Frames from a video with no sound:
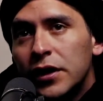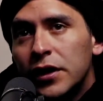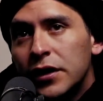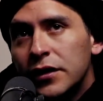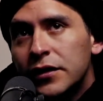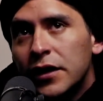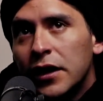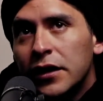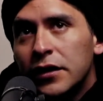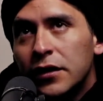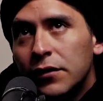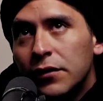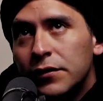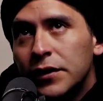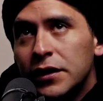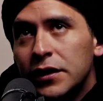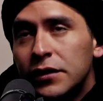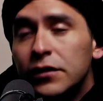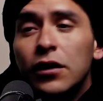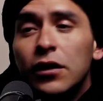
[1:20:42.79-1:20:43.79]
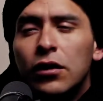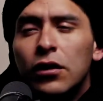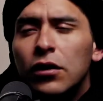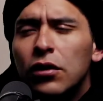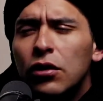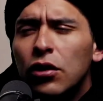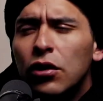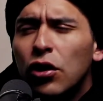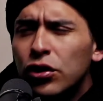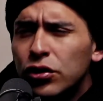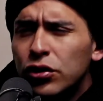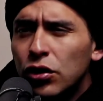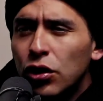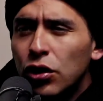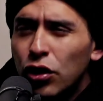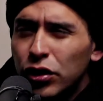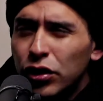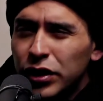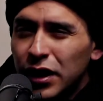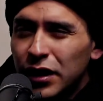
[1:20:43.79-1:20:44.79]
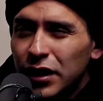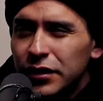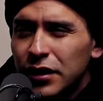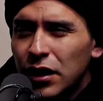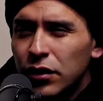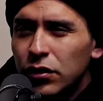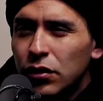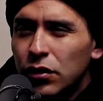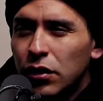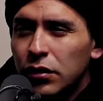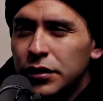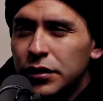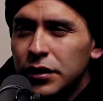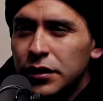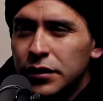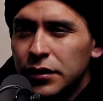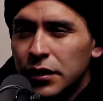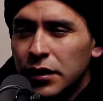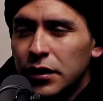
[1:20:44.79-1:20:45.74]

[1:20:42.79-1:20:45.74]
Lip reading: inside of these logias, how you call this,